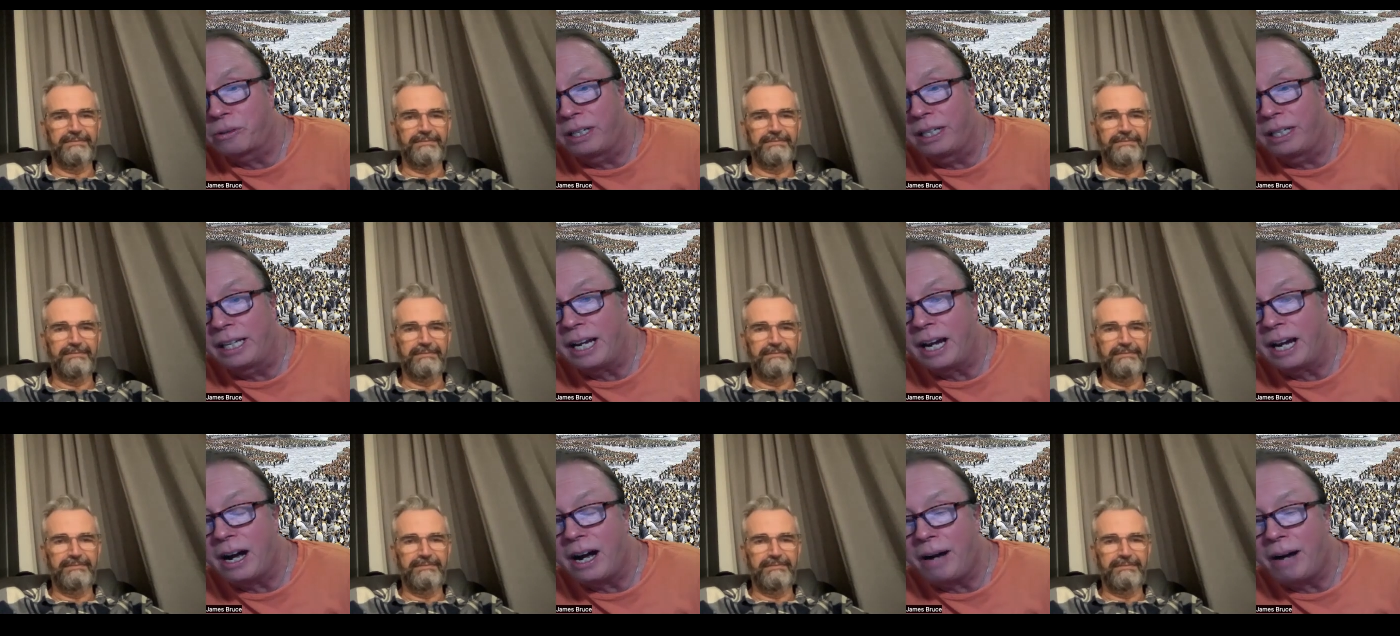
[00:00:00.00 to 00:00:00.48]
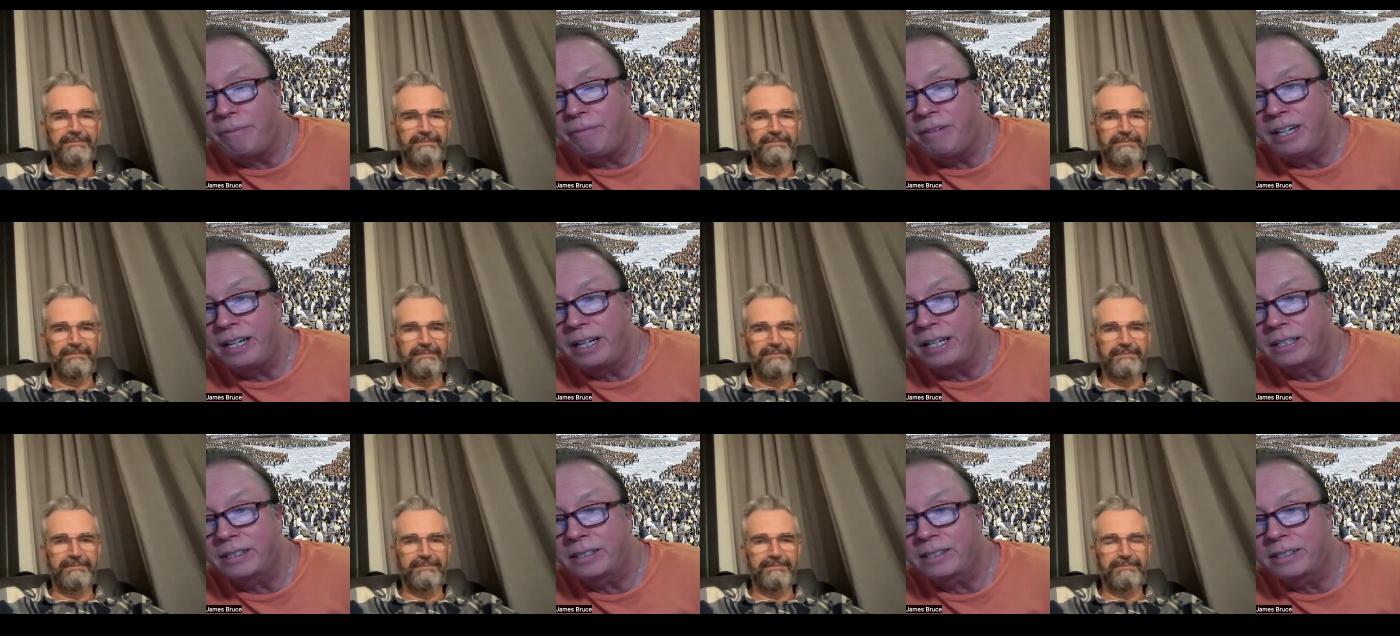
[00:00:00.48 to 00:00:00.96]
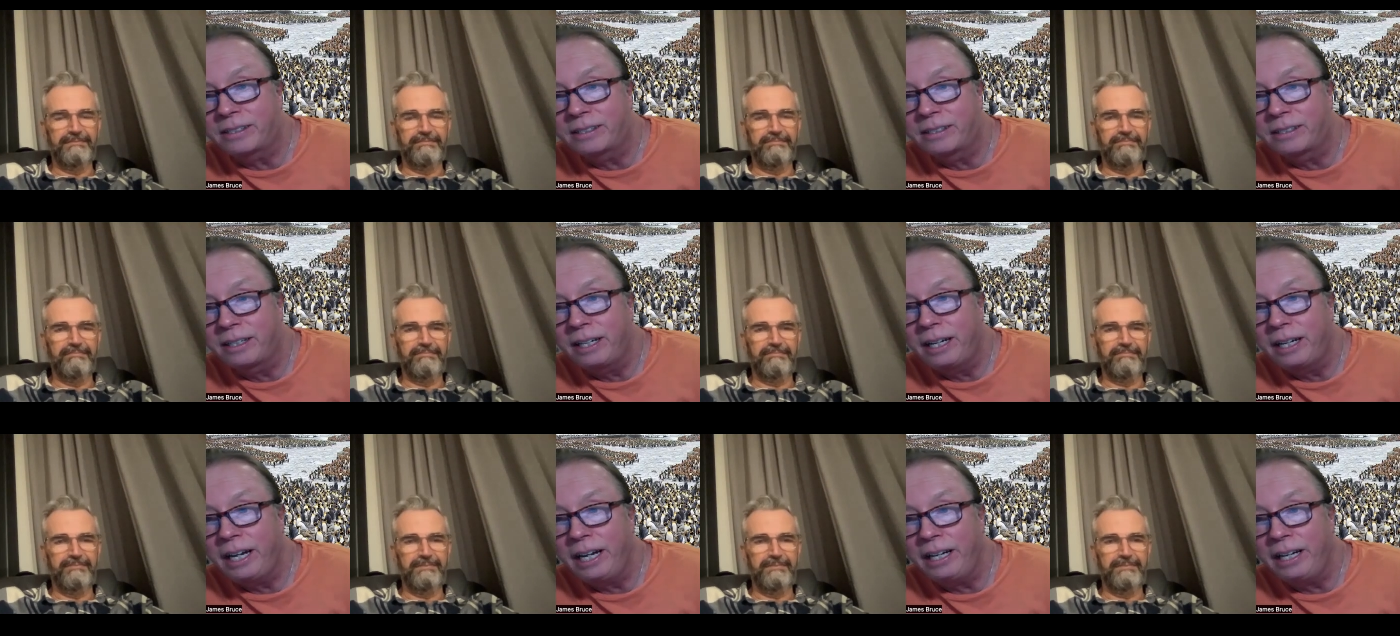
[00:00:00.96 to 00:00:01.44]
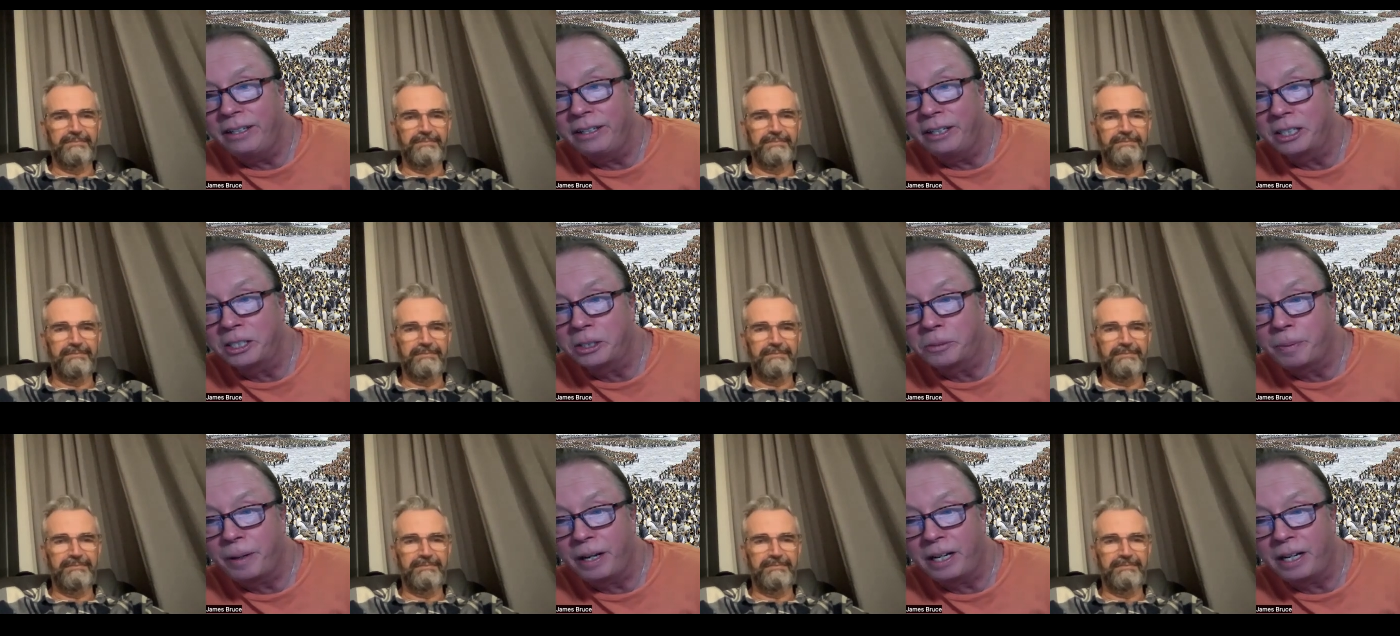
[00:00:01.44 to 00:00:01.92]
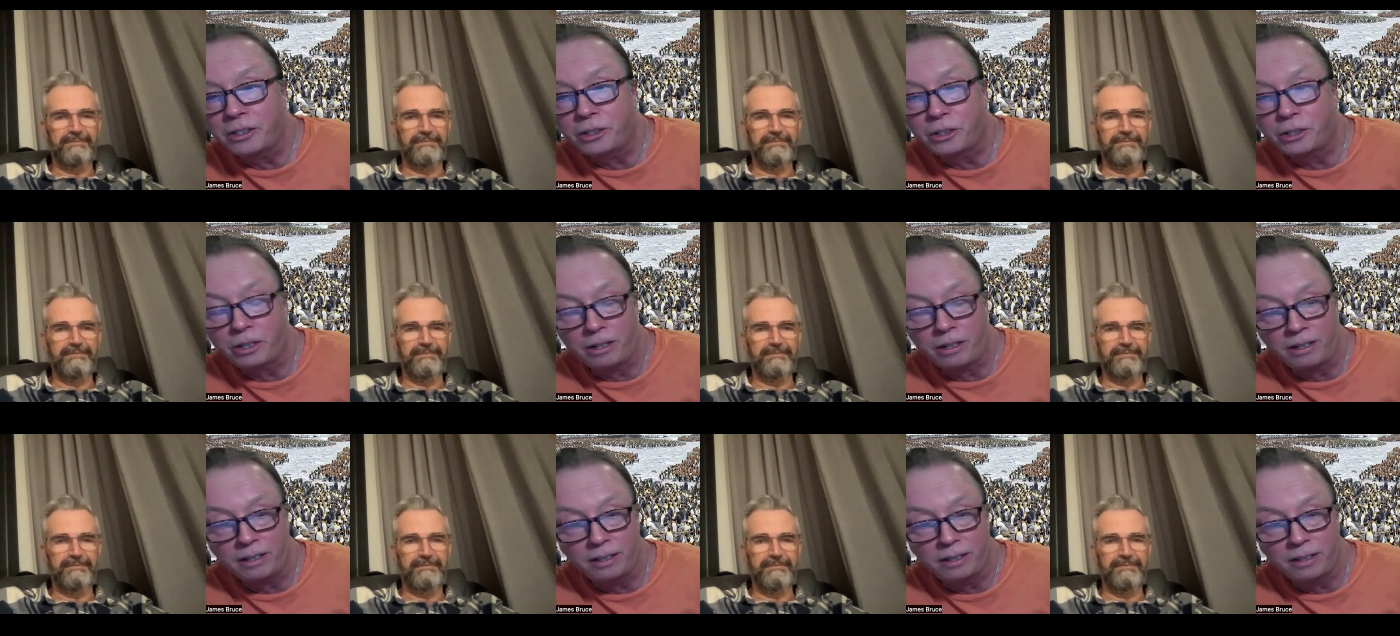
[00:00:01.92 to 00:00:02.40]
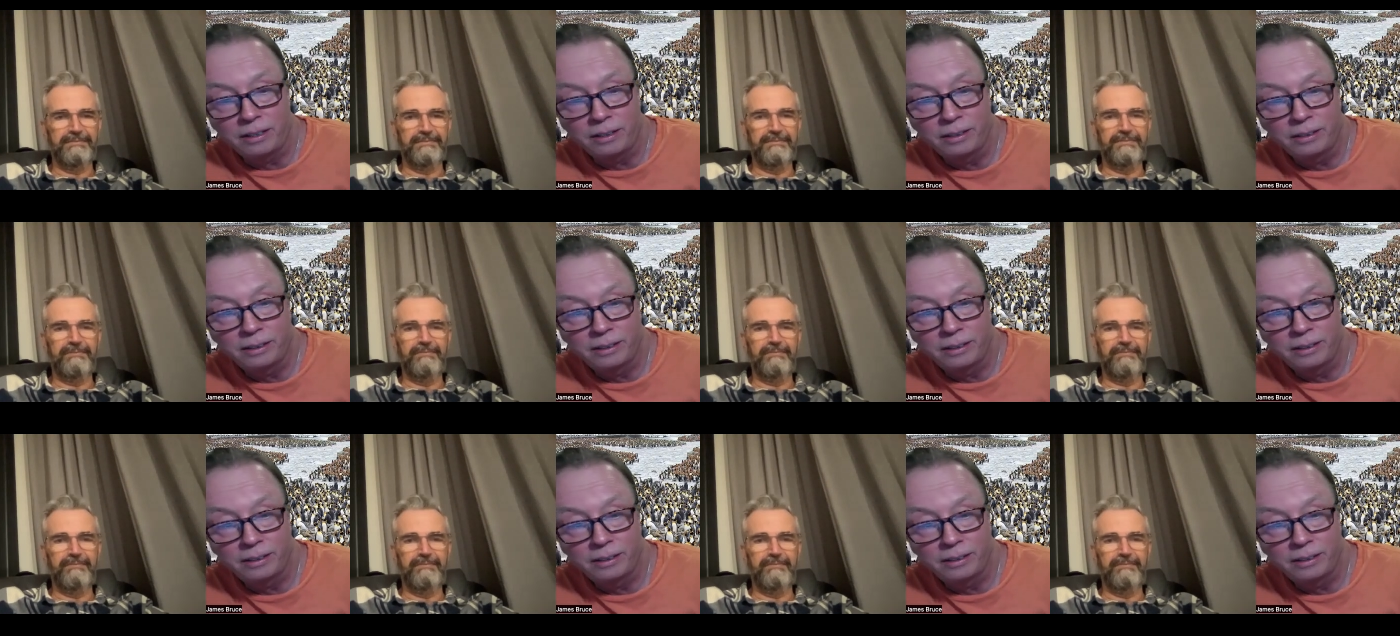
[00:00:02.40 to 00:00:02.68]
Speaker 1: really obvious in this picture?